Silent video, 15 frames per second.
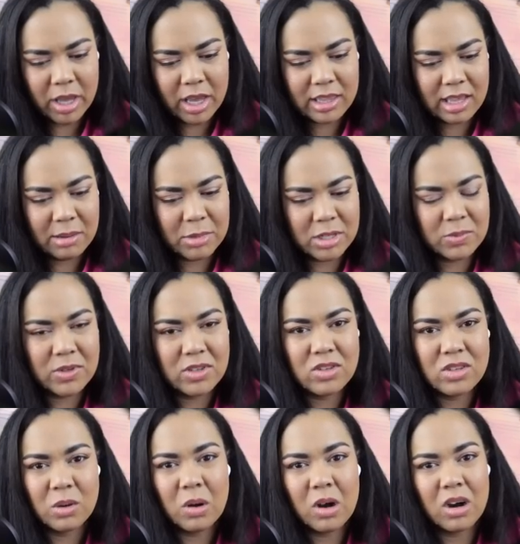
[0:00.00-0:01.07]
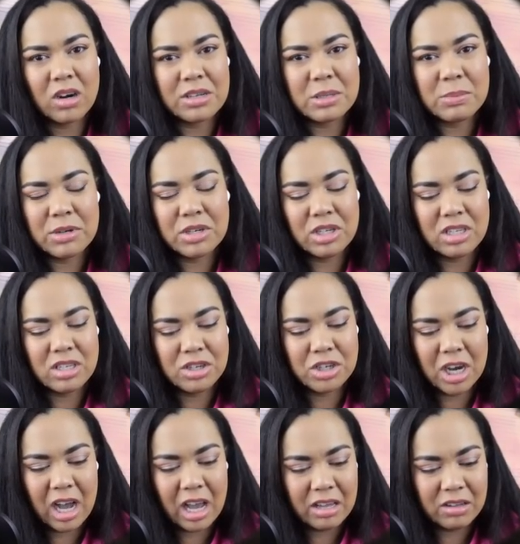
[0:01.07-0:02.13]
man, that must be so hard, especially as a
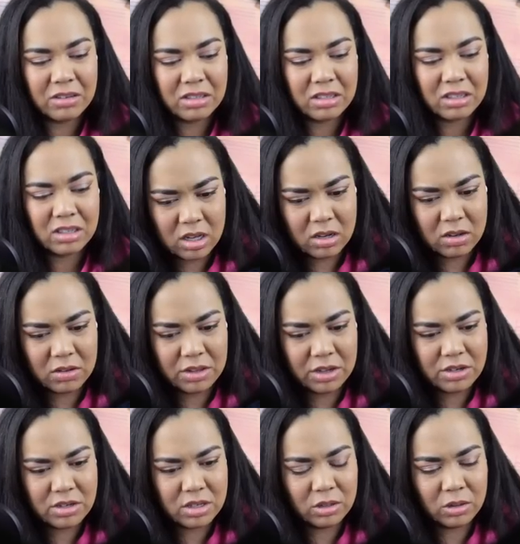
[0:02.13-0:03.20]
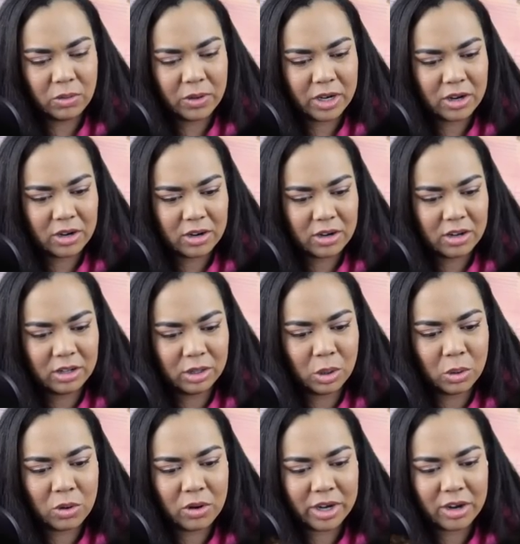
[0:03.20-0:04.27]
child. Oh, and they're just lowering her,
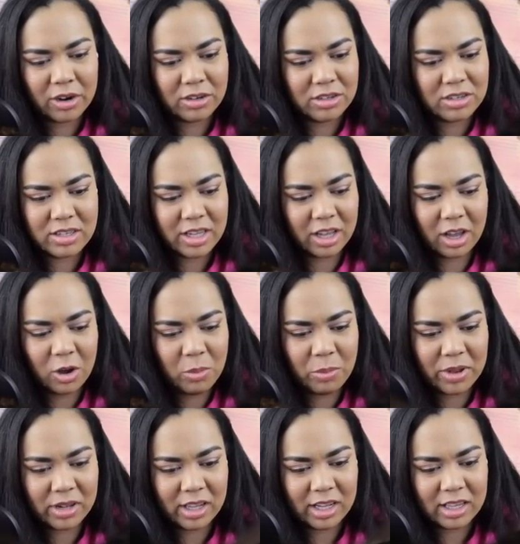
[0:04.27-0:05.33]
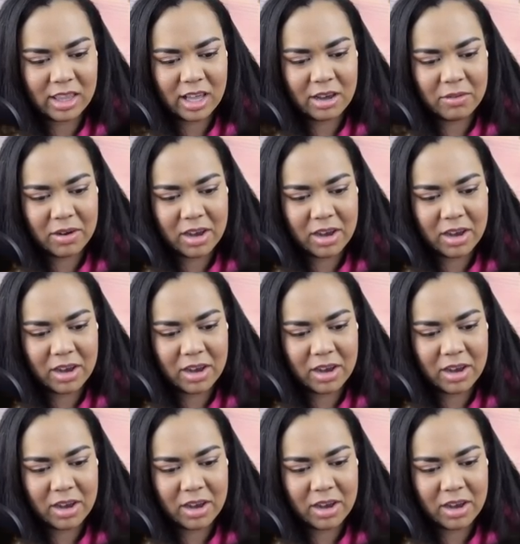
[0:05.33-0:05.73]
lowering her just like open like that.